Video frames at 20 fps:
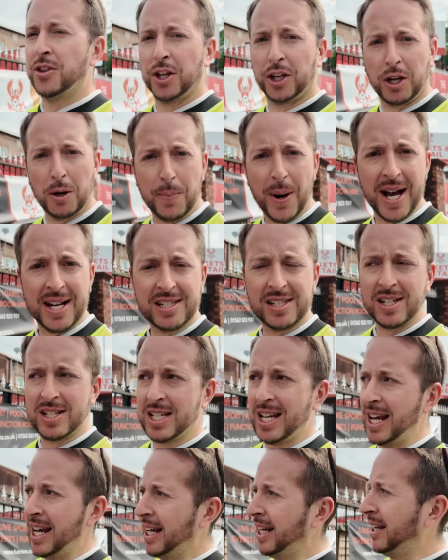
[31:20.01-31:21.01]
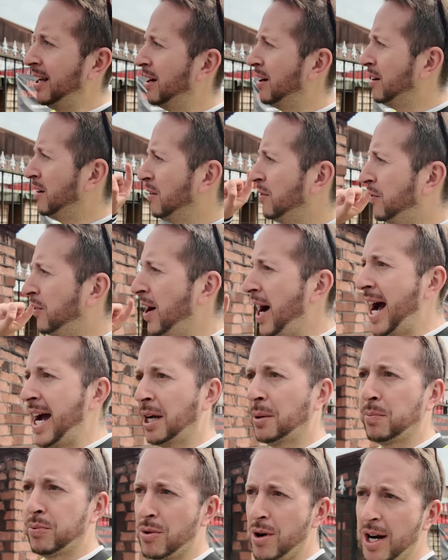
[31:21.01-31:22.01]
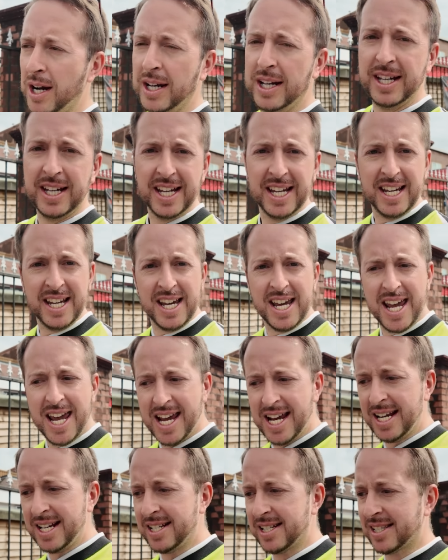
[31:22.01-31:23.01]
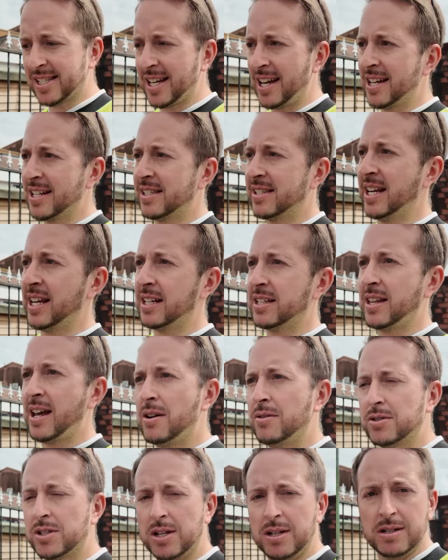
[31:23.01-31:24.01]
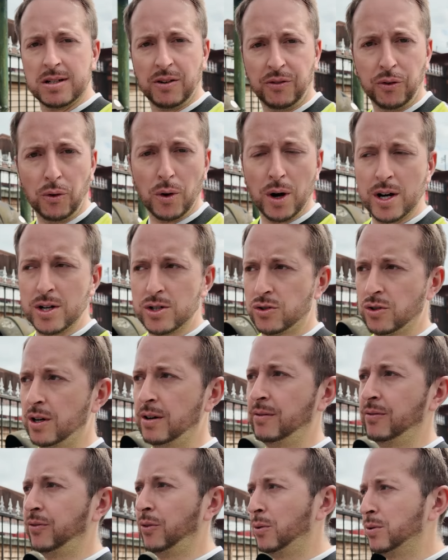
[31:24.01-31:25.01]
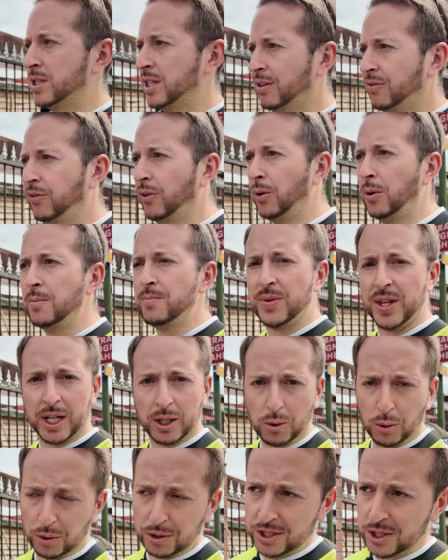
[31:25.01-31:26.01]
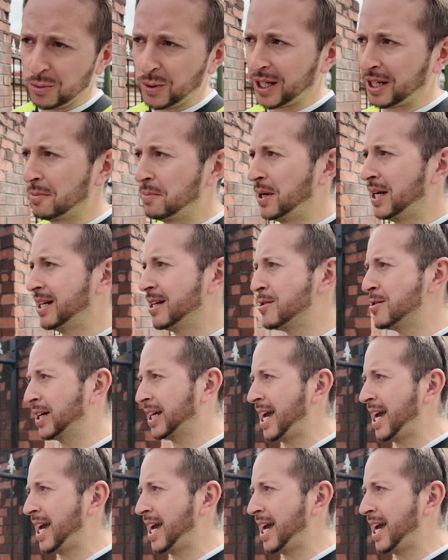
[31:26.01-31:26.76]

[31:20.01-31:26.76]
The capacity for Agborough is 6,444 according to Wikipedia.